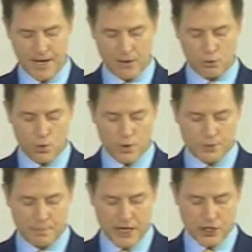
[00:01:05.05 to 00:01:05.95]
I will
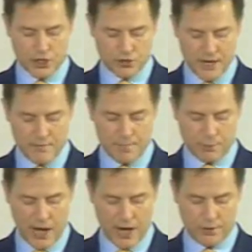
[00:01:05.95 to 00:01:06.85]
always be extremely
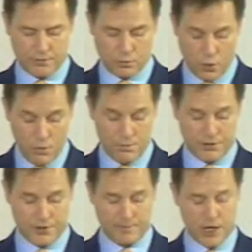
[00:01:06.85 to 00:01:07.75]
proud of the
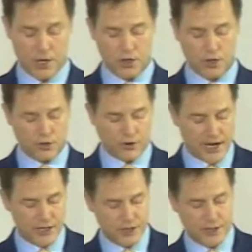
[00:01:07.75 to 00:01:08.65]
warmth, good
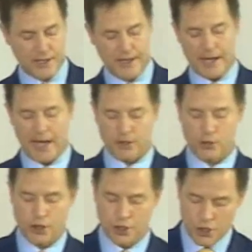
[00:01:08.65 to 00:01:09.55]
grace and
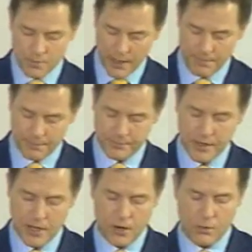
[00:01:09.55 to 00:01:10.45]
good humour
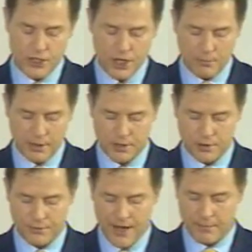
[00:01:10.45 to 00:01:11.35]
which our
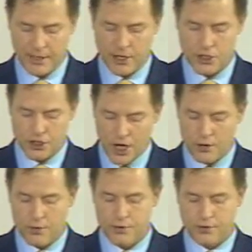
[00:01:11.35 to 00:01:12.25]
political family has
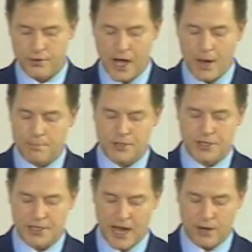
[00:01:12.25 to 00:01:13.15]
shown through the ups
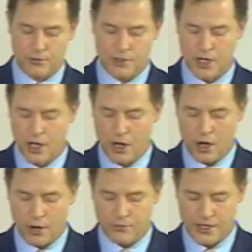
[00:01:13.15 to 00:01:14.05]
and downs
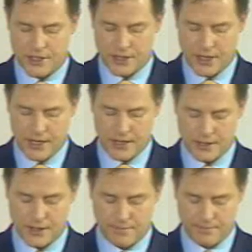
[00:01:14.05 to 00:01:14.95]
of recent
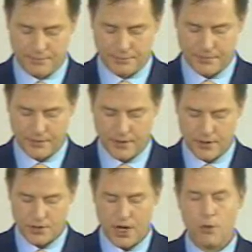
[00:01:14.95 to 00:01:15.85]
years.
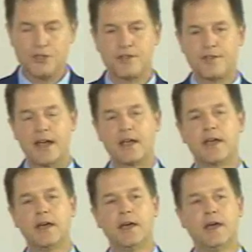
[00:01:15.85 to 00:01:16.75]
So I want to thank
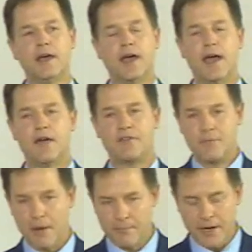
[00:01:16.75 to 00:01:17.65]
every
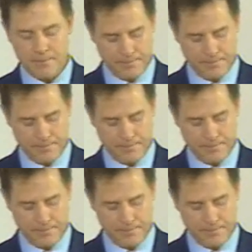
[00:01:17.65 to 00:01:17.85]
member,